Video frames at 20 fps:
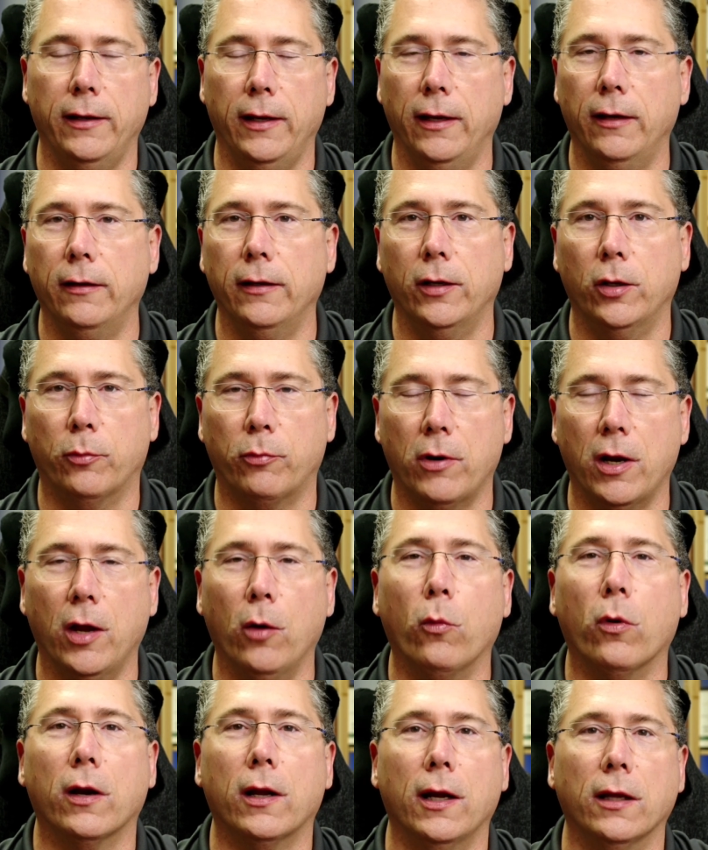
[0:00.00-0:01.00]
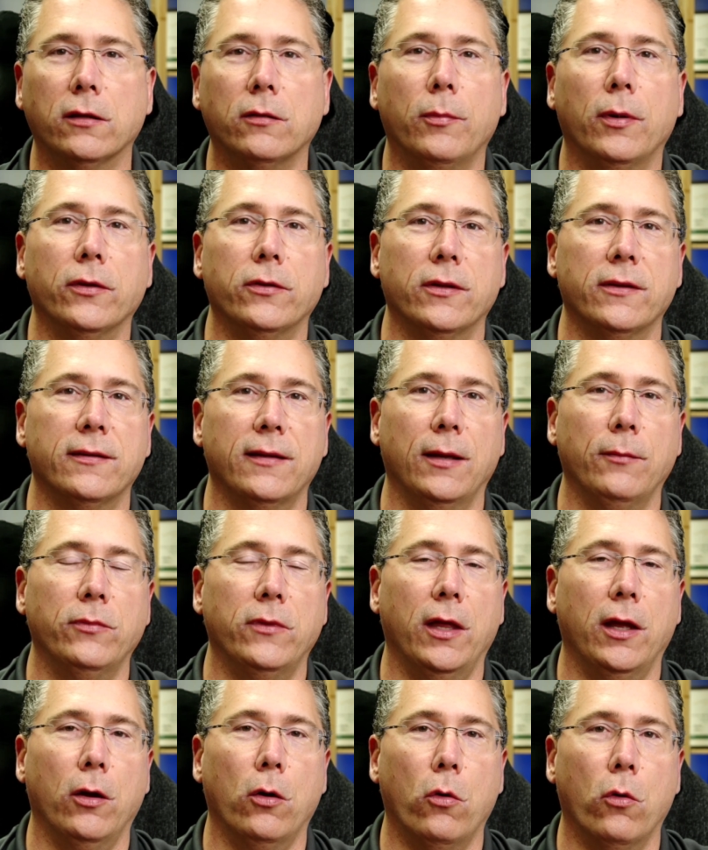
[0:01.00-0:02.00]
and it'll probably work out to about the same
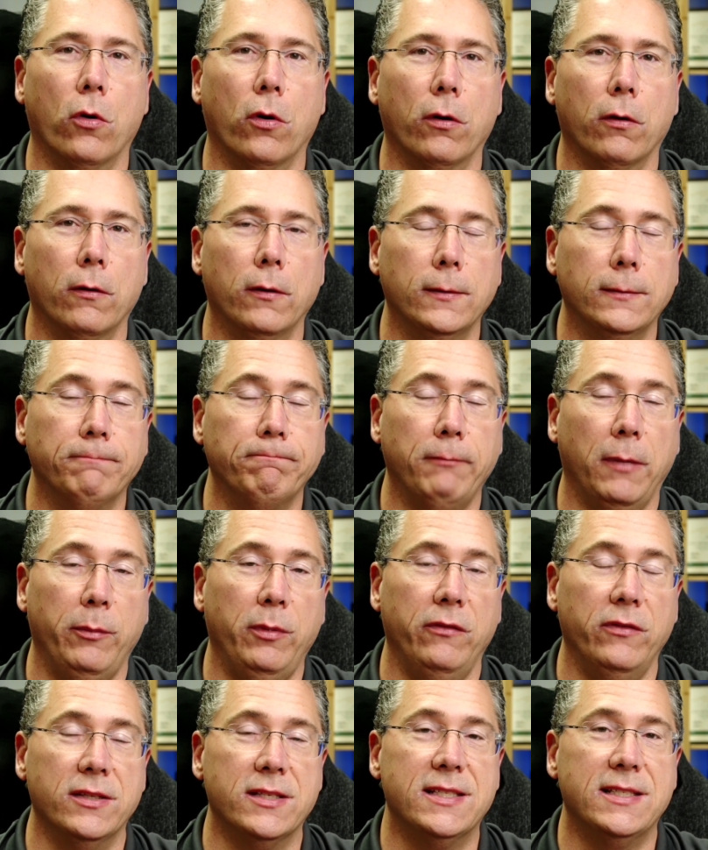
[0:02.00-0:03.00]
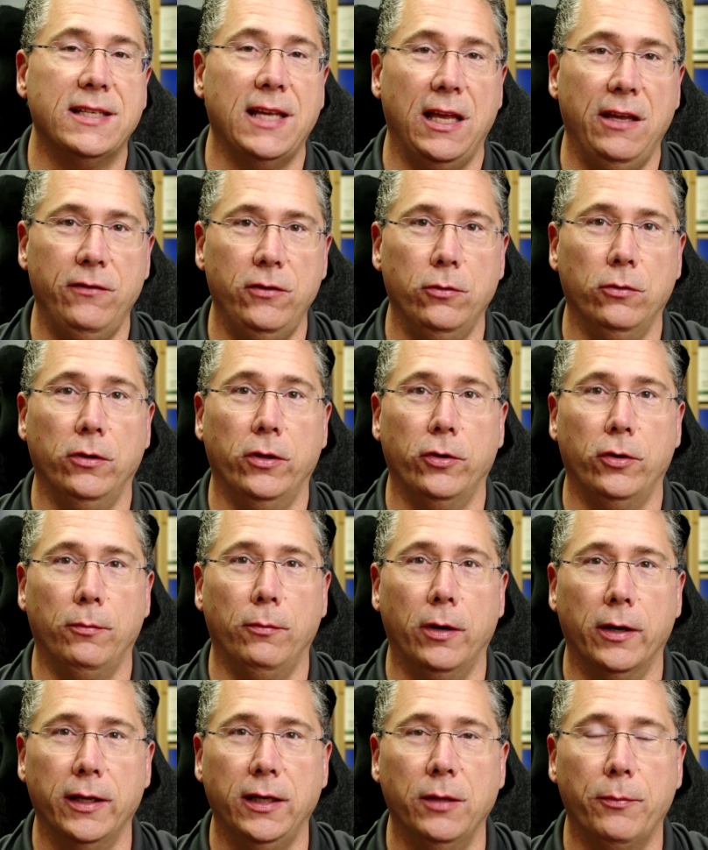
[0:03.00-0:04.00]
thing, or maybe even save you a little
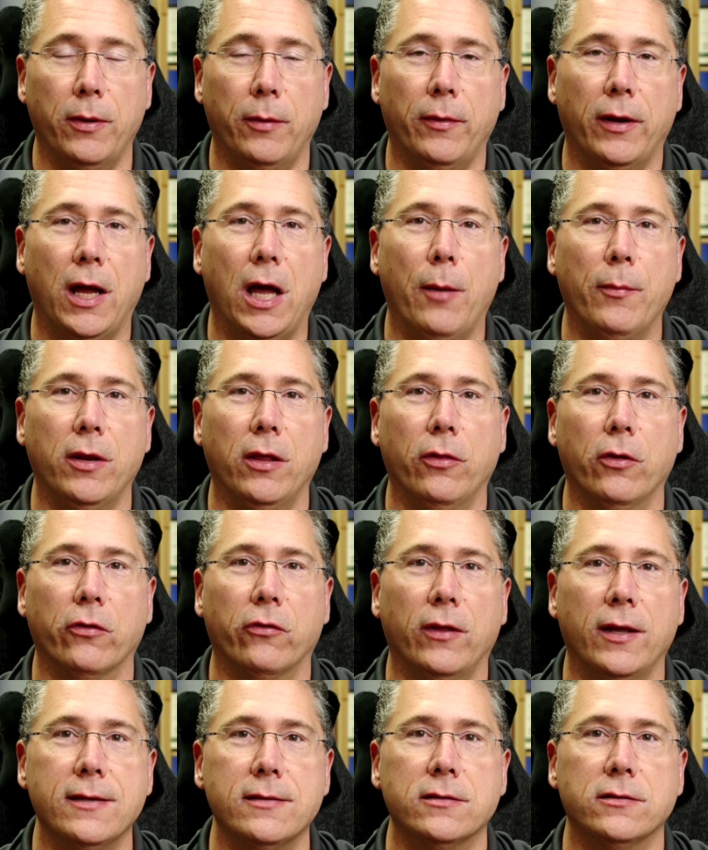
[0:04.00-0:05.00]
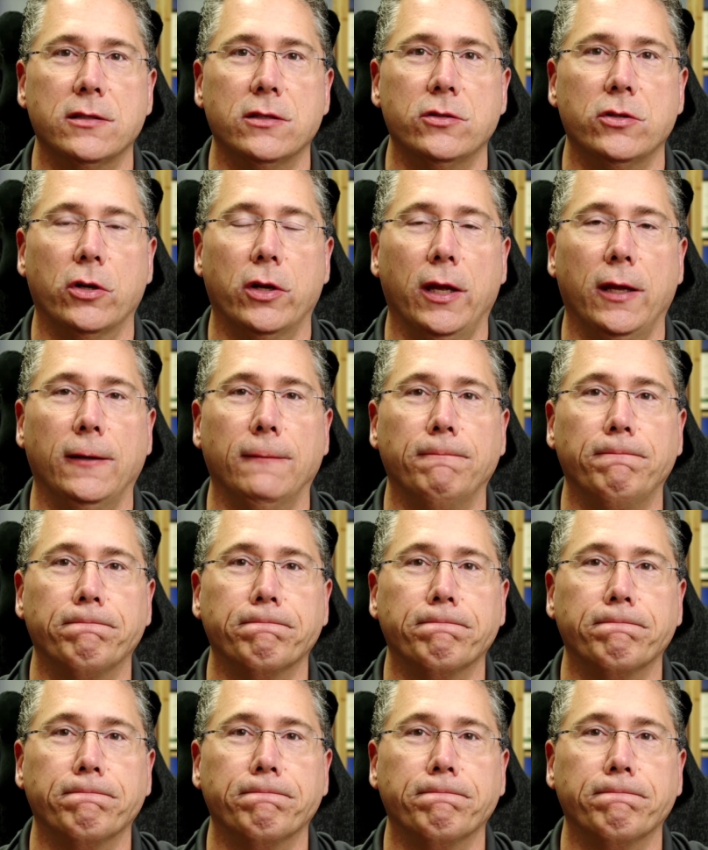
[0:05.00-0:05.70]
money depending on how many of those licenses you're getting.